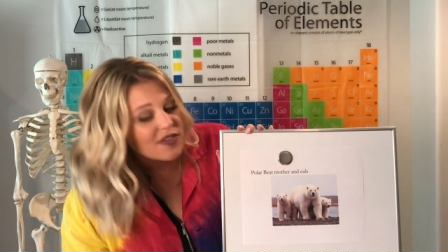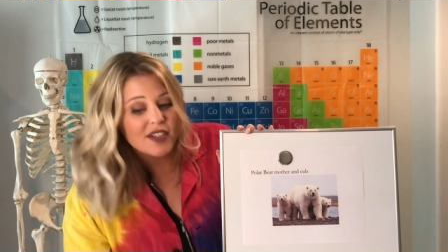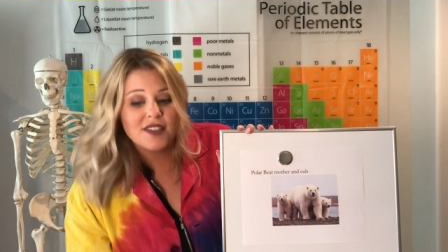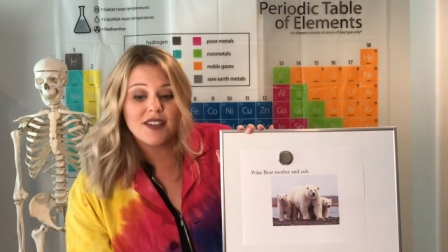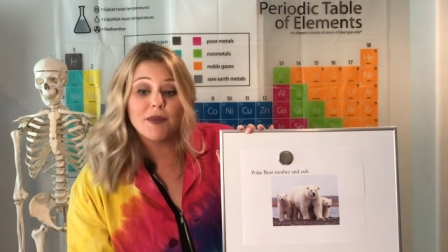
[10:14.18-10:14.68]

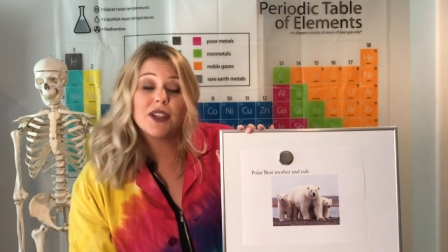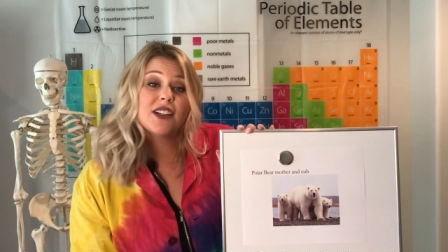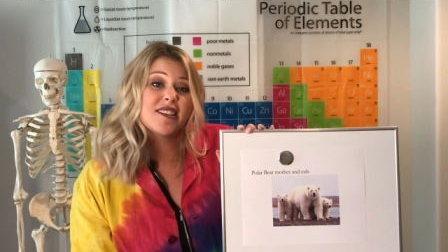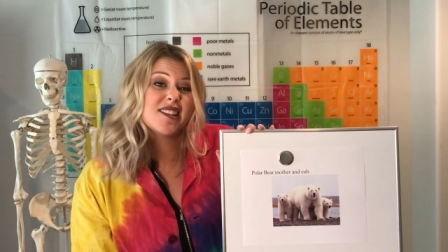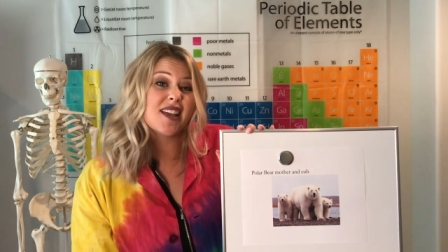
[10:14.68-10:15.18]
They're similar
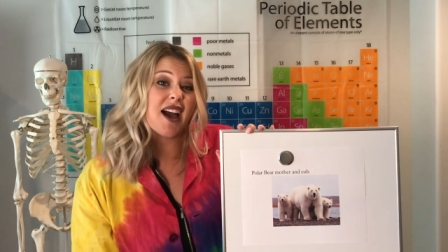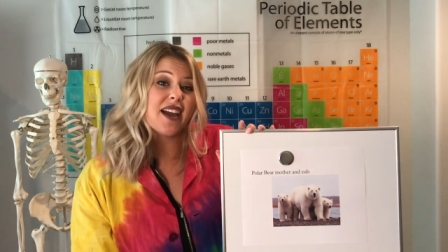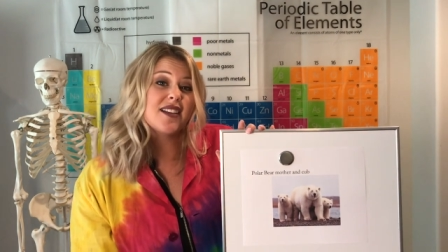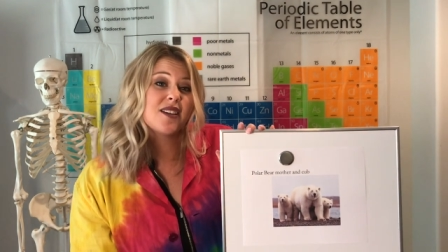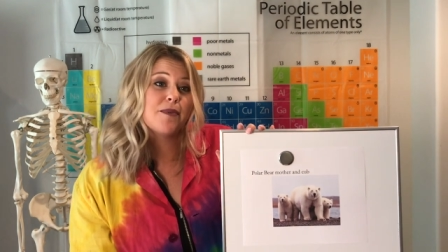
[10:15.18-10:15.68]
in
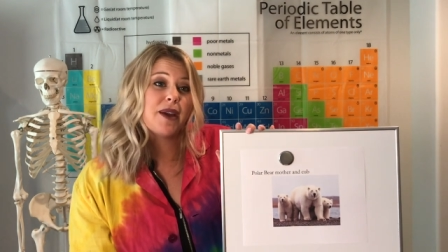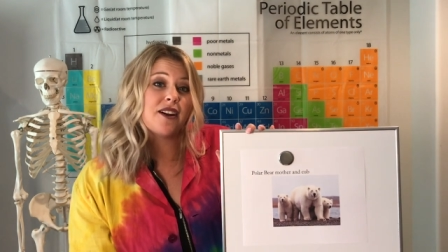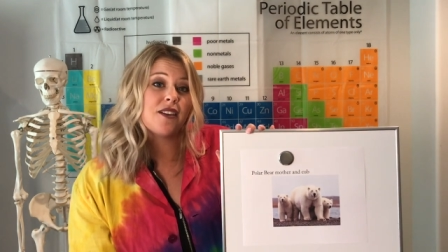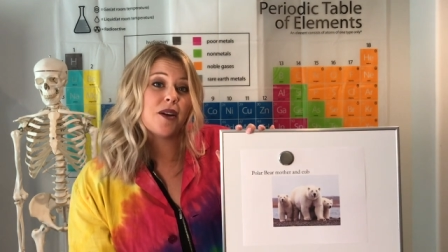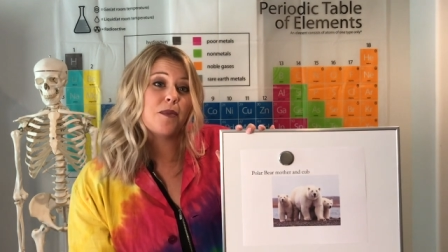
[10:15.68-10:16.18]
size
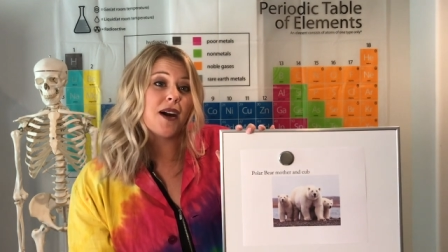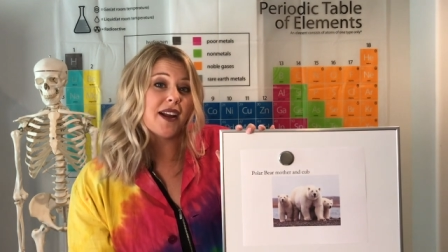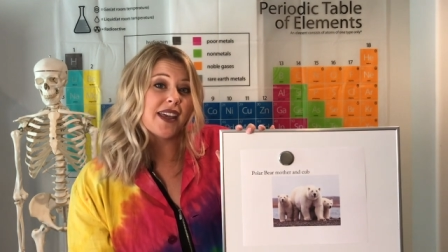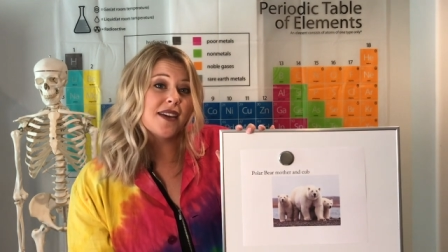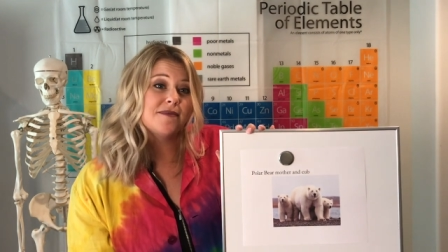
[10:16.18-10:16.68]
compared to their
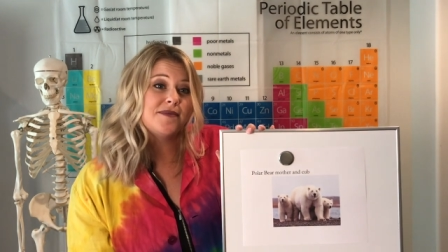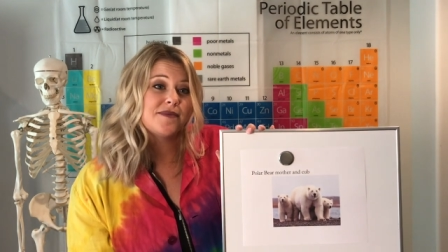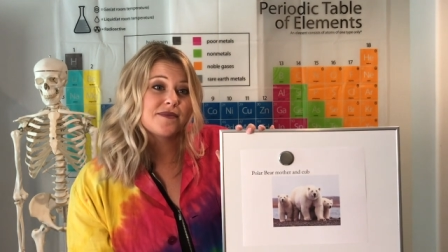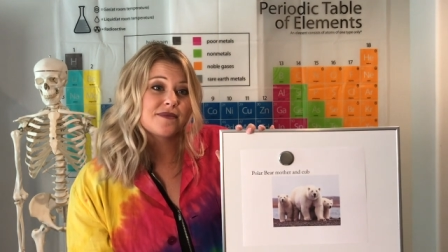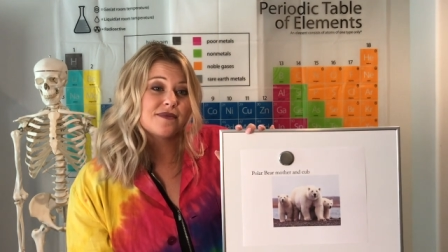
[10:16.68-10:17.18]
body.
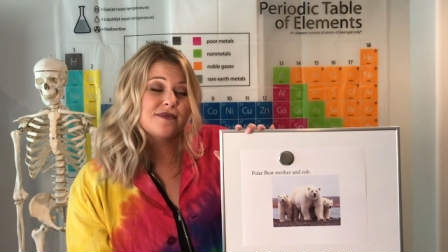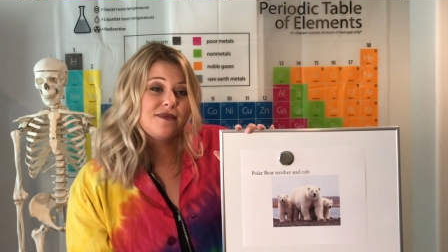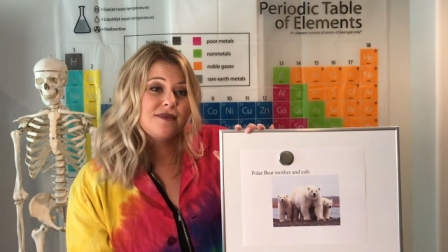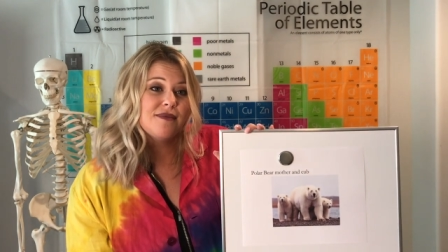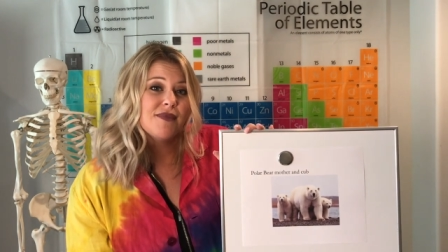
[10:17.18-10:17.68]

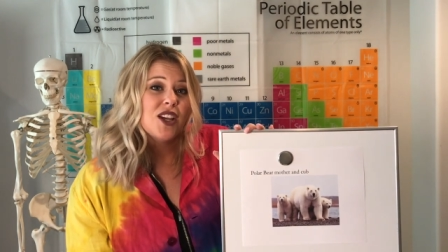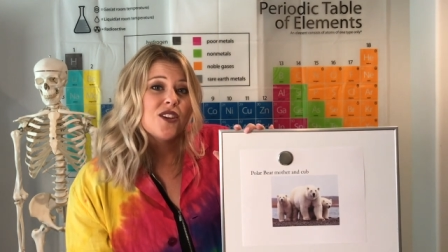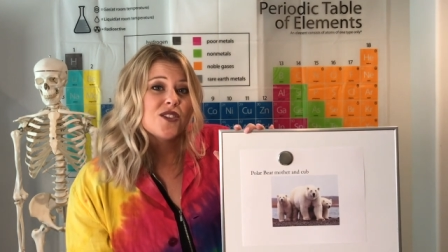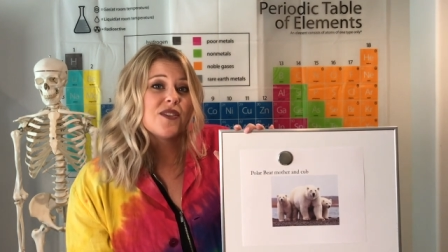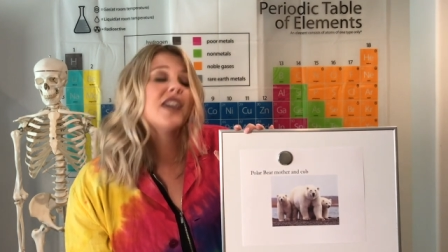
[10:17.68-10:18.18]
So